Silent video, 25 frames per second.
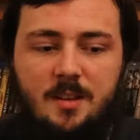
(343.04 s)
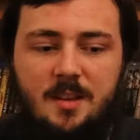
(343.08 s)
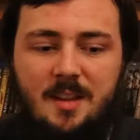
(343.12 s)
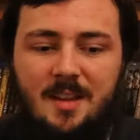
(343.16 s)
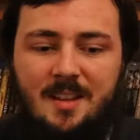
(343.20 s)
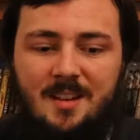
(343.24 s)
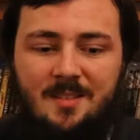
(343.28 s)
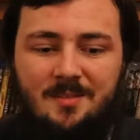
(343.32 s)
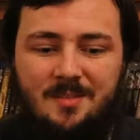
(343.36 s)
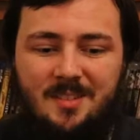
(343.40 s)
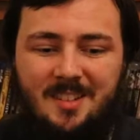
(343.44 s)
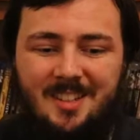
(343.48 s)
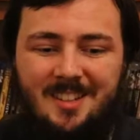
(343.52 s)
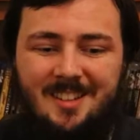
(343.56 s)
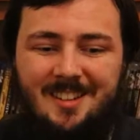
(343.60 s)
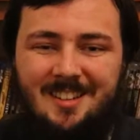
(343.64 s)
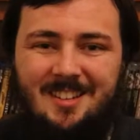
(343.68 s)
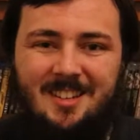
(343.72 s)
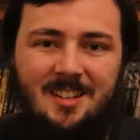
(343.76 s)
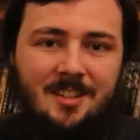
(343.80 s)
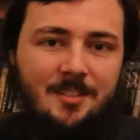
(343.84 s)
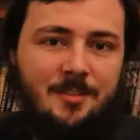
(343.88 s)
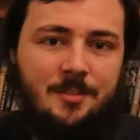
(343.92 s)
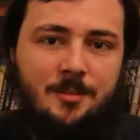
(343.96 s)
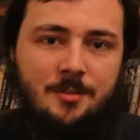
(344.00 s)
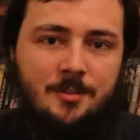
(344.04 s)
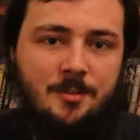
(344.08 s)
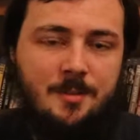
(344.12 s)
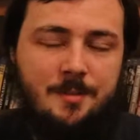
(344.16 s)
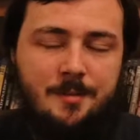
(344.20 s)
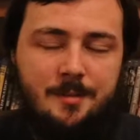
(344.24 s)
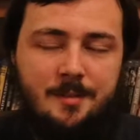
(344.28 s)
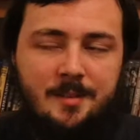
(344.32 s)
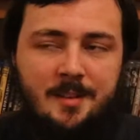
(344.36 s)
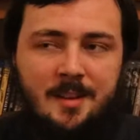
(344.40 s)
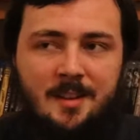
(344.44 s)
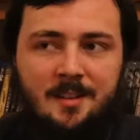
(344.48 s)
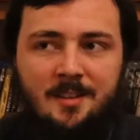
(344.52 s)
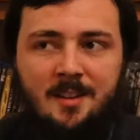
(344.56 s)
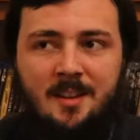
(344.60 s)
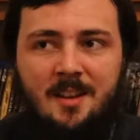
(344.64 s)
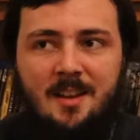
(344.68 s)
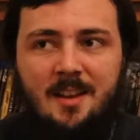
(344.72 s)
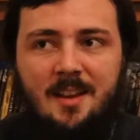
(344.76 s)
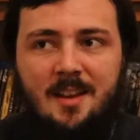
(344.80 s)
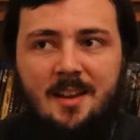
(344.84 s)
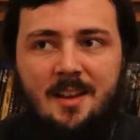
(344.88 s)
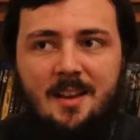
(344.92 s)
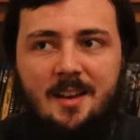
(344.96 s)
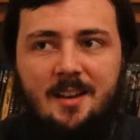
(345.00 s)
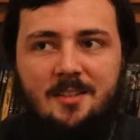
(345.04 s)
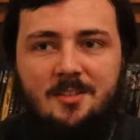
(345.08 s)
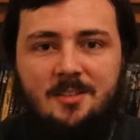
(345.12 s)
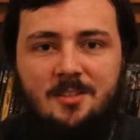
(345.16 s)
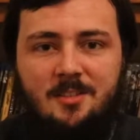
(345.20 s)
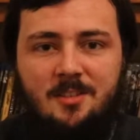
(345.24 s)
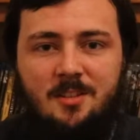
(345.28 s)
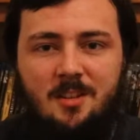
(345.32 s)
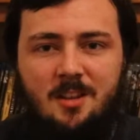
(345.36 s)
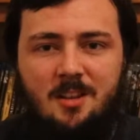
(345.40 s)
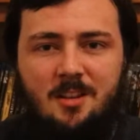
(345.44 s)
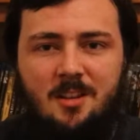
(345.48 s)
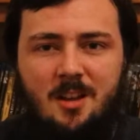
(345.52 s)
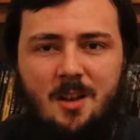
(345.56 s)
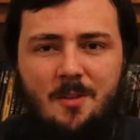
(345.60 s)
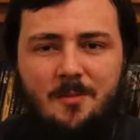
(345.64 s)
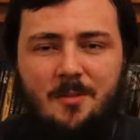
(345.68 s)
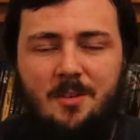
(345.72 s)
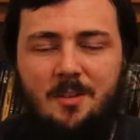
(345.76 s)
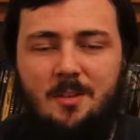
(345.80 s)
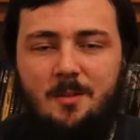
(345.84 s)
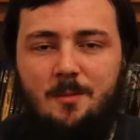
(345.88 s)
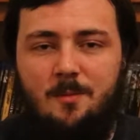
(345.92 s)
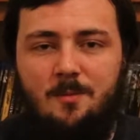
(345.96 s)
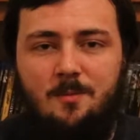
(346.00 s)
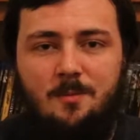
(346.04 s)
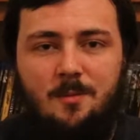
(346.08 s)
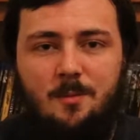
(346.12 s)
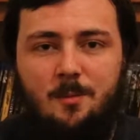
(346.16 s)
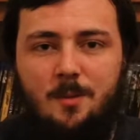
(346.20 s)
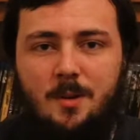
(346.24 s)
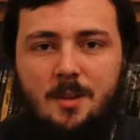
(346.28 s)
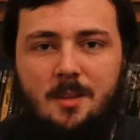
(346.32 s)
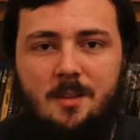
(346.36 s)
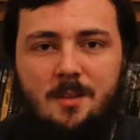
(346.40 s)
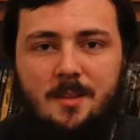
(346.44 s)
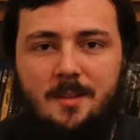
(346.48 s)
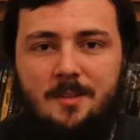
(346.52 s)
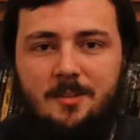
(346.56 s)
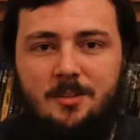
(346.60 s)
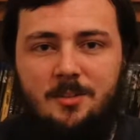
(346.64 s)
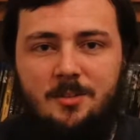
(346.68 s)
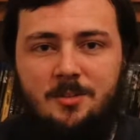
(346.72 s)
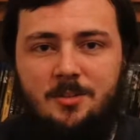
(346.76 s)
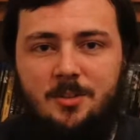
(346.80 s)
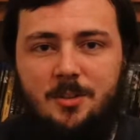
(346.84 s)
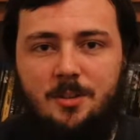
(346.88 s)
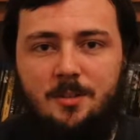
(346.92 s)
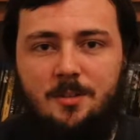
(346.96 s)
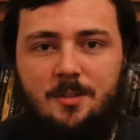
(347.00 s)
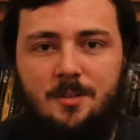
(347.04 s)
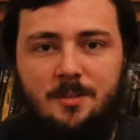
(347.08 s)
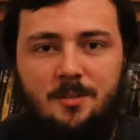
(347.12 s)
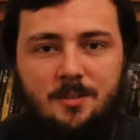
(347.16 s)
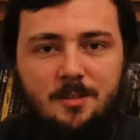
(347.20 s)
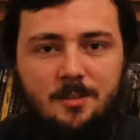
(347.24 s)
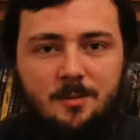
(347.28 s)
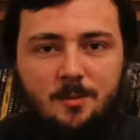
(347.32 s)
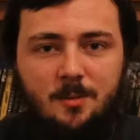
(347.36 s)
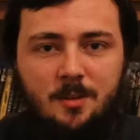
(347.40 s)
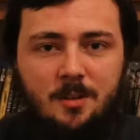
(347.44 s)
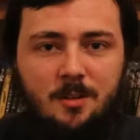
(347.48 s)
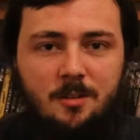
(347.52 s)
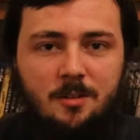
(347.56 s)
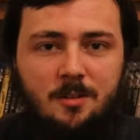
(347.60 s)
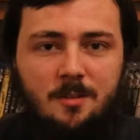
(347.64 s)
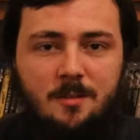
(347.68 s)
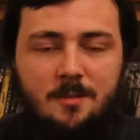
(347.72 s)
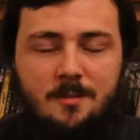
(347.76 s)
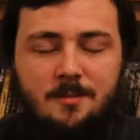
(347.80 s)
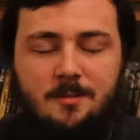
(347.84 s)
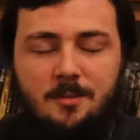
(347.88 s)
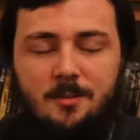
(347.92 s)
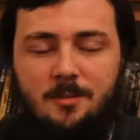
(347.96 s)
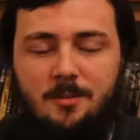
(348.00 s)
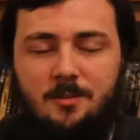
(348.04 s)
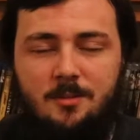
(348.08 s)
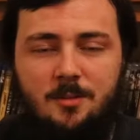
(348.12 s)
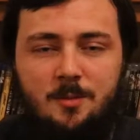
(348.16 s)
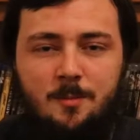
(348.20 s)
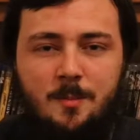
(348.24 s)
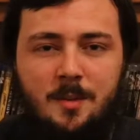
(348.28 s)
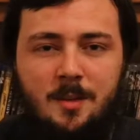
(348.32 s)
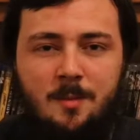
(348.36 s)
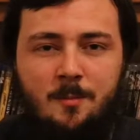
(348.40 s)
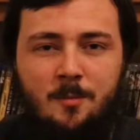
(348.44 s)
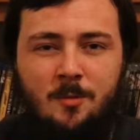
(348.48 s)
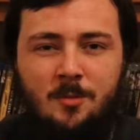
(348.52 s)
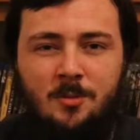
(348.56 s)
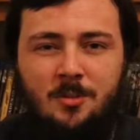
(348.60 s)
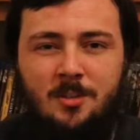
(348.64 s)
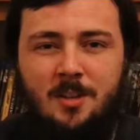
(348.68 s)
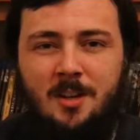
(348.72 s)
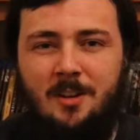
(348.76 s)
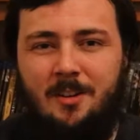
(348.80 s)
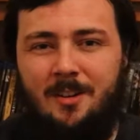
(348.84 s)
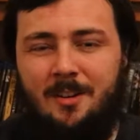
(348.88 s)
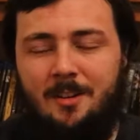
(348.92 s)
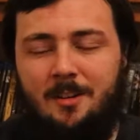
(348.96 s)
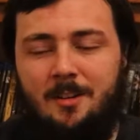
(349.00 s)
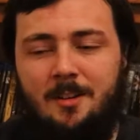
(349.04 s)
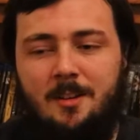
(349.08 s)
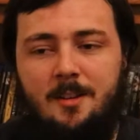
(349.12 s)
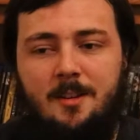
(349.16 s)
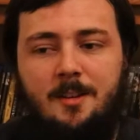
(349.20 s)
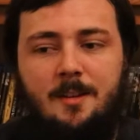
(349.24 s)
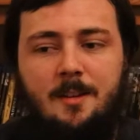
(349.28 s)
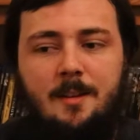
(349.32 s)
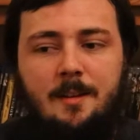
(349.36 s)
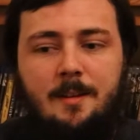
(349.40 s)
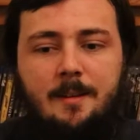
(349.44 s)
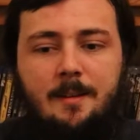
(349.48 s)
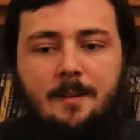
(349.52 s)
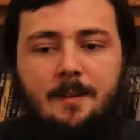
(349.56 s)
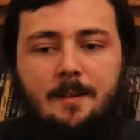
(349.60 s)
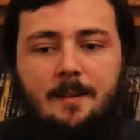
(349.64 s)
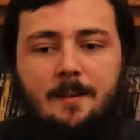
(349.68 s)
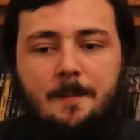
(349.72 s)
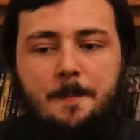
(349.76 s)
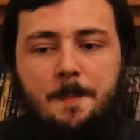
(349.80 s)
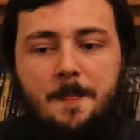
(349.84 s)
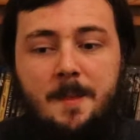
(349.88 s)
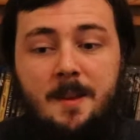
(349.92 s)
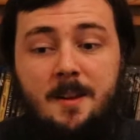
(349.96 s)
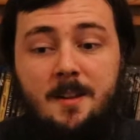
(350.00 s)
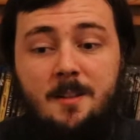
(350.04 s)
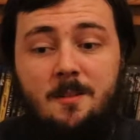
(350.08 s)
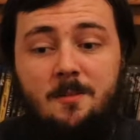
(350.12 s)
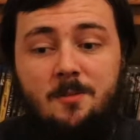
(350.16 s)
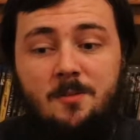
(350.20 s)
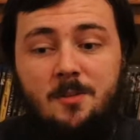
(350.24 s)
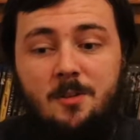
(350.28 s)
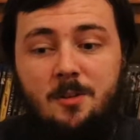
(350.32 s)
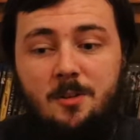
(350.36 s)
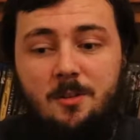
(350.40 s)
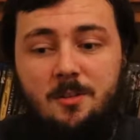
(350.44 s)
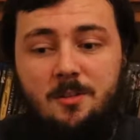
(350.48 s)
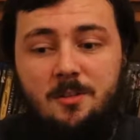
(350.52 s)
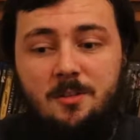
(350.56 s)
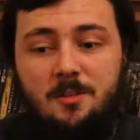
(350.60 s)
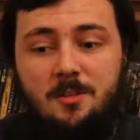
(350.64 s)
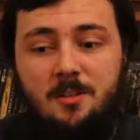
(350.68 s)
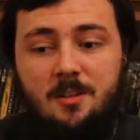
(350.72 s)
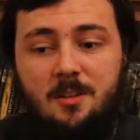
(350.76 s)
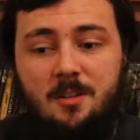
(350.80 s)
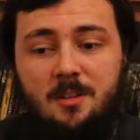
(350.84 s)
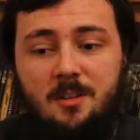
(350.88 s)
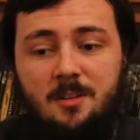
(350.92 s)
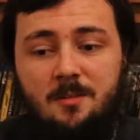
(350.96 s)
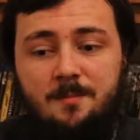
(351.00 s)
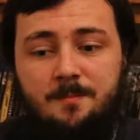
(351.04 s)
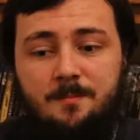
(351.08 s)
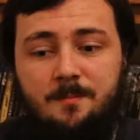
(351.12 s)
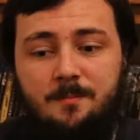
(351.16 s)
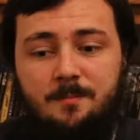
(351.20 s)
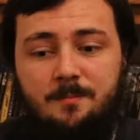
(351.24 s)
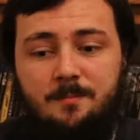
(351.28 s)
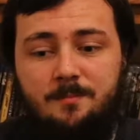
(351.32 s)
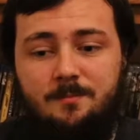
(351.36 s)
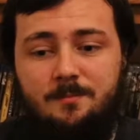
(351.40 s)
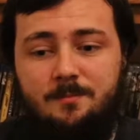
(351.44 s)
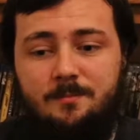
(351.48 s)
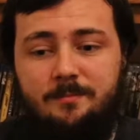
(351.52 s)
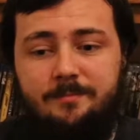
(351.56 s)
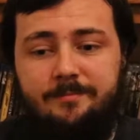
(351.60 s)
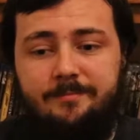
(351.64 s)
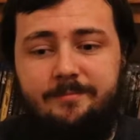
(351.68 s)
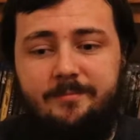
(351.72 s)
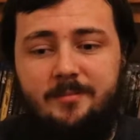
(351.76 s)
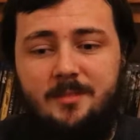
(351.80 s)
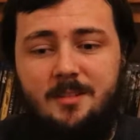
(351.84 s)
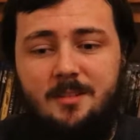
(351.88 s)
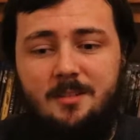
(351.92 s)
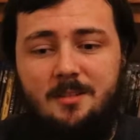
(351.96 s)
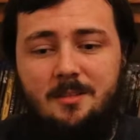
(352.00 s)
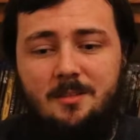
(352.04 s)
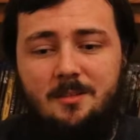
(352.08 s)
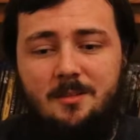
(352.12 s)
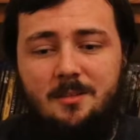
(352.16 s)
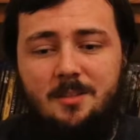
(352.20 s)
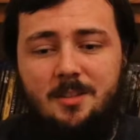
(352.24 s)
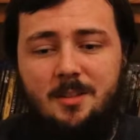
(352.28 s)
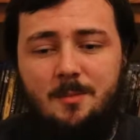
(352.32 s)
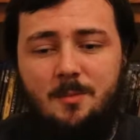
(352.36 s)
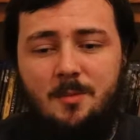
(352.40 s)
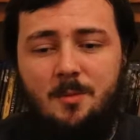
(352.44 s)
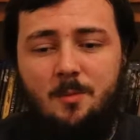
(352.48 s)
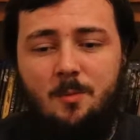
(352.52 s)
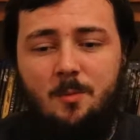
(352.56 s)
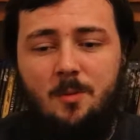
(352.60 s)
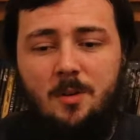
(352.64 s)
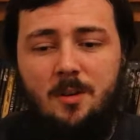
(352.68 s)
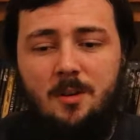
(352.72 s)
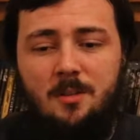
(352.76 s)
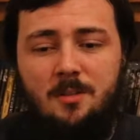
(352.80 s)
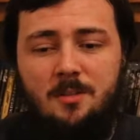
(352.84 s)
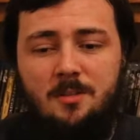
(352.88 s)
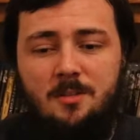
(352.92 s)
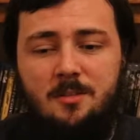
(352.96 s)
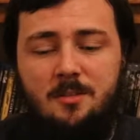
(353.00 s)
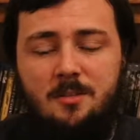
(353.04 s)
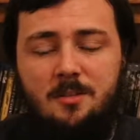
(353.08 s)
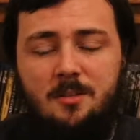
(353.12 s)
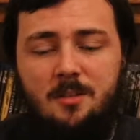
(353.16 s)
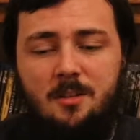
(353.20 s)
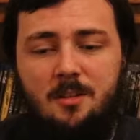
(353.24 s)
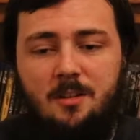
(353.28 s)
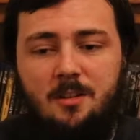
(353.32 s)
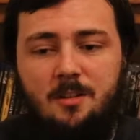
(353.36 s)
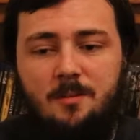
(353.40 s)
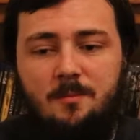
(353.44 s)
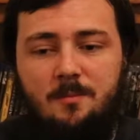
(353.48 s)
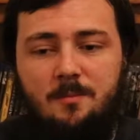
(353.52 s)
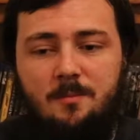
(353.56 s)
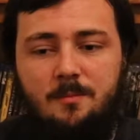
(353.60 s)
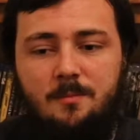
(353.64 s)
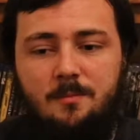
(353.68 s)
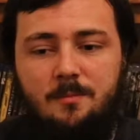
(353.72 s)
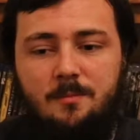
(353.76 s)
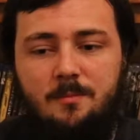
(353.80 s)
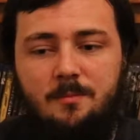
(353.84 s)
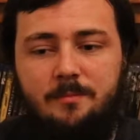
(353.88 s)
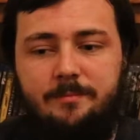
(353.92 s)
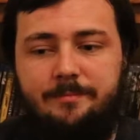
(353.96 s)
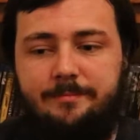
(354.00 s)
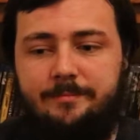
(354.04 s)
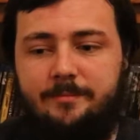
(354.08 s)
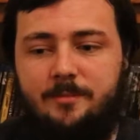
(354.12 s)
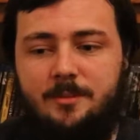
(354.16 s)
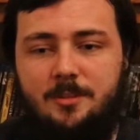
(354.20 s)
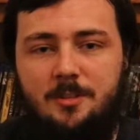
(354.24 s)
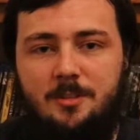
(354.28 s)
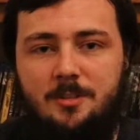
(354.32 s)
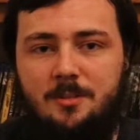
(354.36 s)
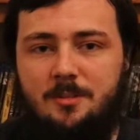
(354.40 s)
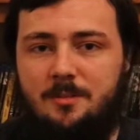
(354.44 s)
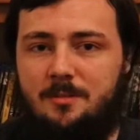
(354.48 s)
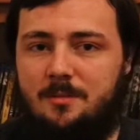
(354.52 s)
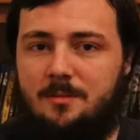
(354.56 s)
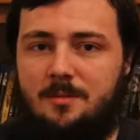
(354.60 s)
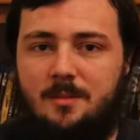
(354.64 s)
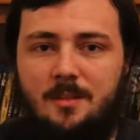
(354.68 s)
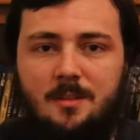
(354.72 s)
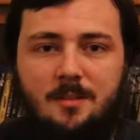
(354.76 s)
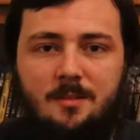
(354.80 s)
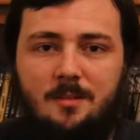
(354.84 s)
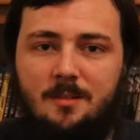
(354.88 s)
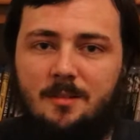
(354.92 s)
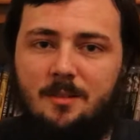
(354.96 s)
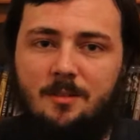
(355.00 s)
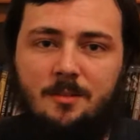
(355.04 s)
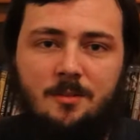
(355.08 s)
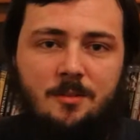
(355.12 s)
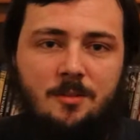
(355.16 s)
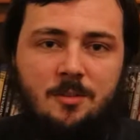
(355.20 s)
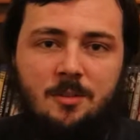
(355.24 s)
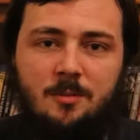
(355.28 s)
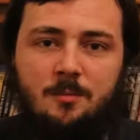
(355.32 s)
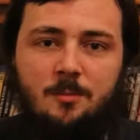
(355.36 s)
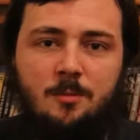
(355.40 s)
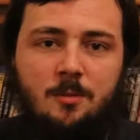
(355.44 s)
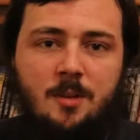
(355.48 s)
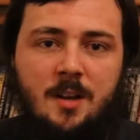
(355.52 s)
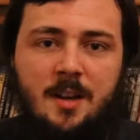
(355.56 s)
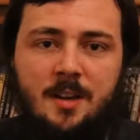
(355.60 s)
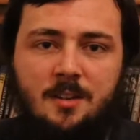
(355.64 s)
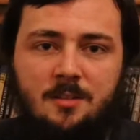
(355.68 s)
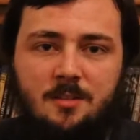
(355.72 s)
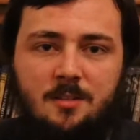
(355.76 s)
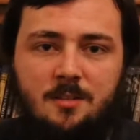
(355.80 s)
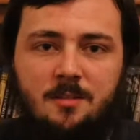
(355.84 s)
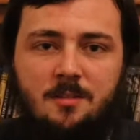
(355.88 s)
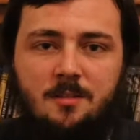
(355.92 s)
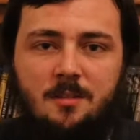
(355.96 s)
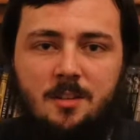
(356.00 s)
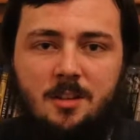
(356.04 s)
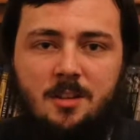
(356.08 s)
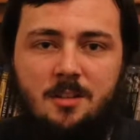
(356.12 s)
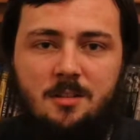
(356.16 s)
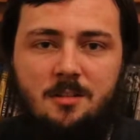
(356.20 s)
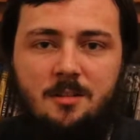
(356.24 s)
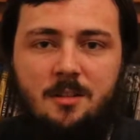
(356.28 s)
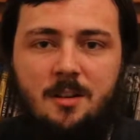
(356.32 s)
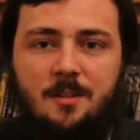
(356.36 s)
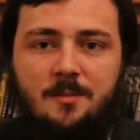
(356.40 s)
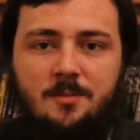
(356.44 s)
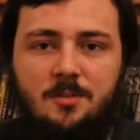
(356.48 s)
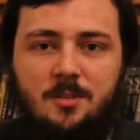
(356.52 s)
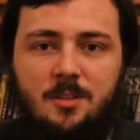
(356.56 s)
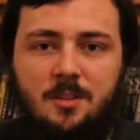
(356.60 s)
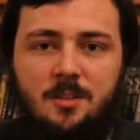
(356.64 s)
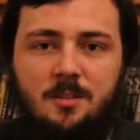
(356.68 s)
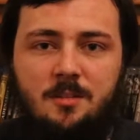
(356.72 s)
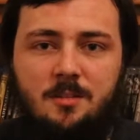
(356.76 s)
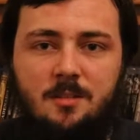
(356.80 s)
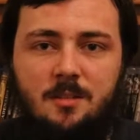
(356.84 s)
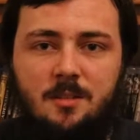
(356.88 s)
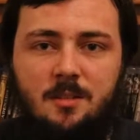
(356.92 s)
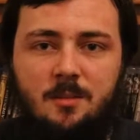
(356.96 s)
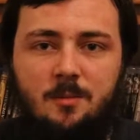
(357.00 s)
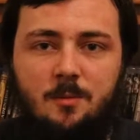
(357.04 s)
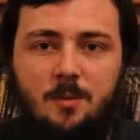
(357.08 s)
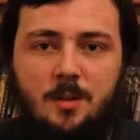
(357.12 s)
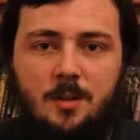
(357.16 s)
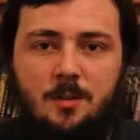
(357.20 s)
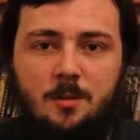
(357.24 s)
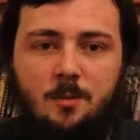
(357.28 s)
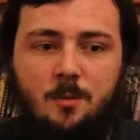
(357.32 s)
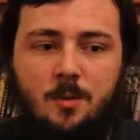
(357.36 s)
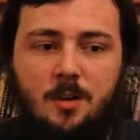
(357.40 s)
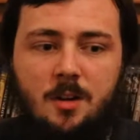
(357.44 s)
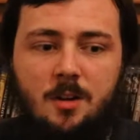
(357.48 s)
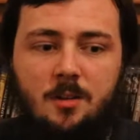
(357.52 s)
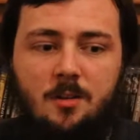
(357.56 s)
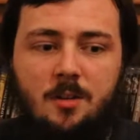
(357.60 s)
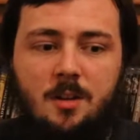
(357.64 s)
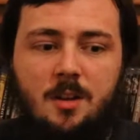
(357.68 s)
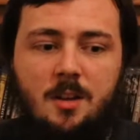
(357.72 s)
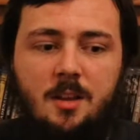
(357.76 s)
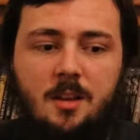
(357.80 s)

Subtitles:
anything like London or anything, and it just I think the way that they just showed this as well, the news, it just made it more generic. And then of course some of the worst just ensemble acting I've seen in a while.